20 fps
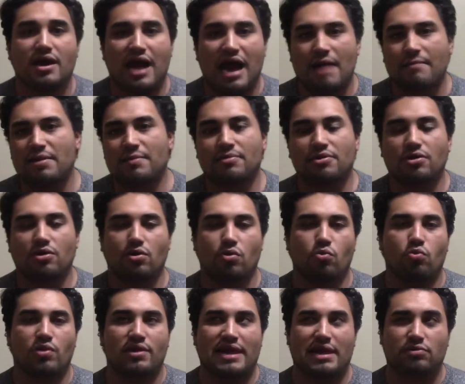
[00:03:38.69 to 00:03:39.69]
I remember
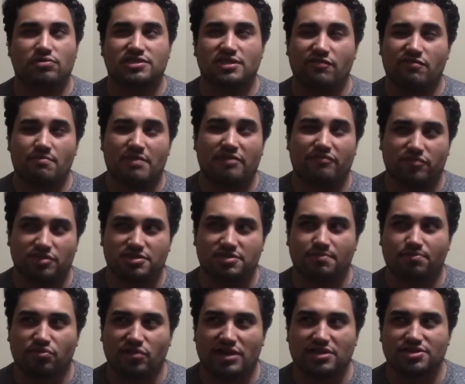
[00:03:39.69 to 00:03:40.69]
when I was giving my first
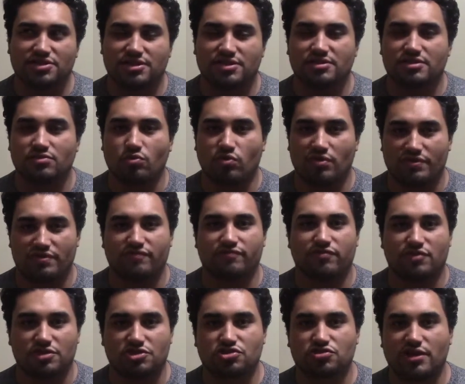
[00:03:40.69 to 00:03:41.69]
impressions when the
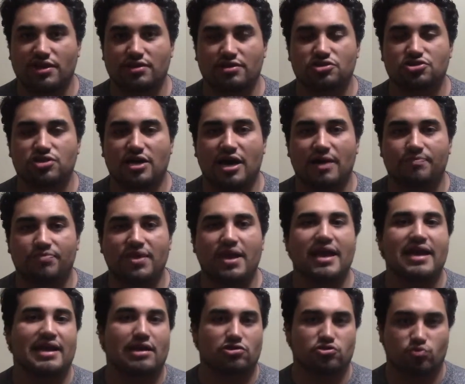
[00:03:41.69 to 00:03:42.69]
first trailer dropped
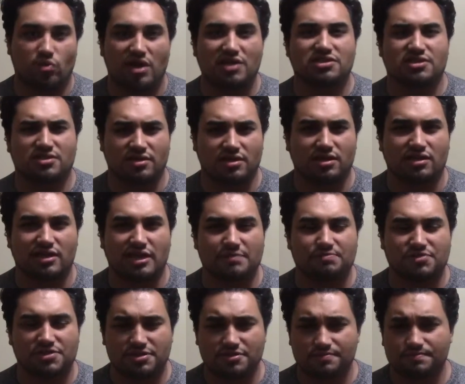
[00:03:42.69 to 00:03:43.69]
and I was watching the
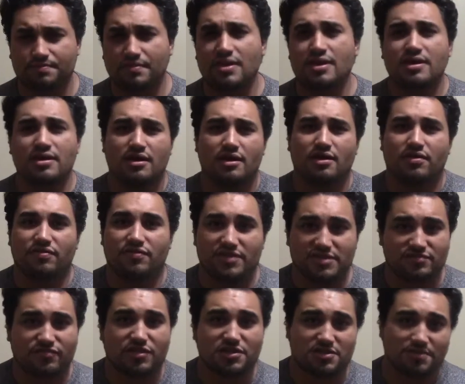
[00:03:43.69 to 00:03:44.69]
clips,
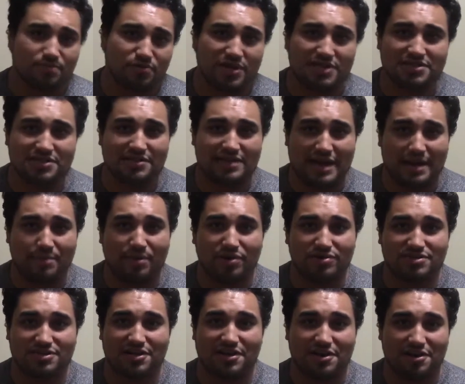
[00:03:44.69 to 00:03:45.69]
this first impression that I
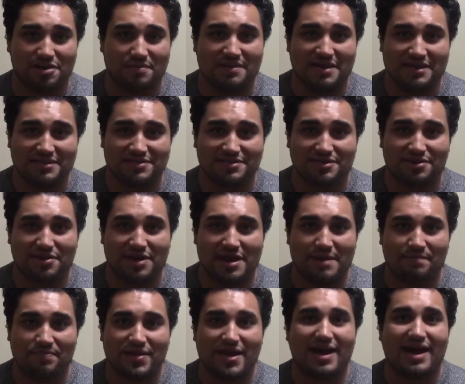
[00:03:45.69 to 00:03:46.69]
posted here on my
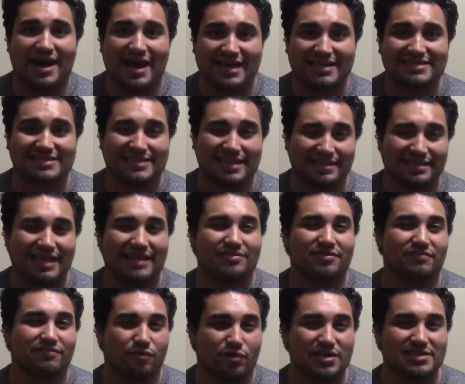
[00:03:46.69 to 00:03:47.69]
Instagram, I said that
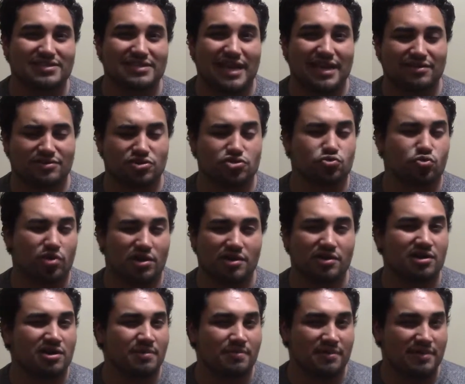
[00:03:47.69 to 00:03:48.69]
the voice actors weren't
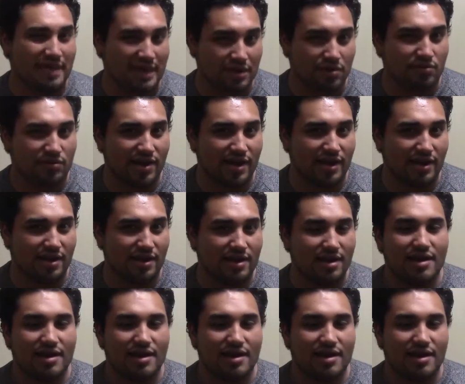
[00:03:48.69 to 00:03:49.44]
going to be that great.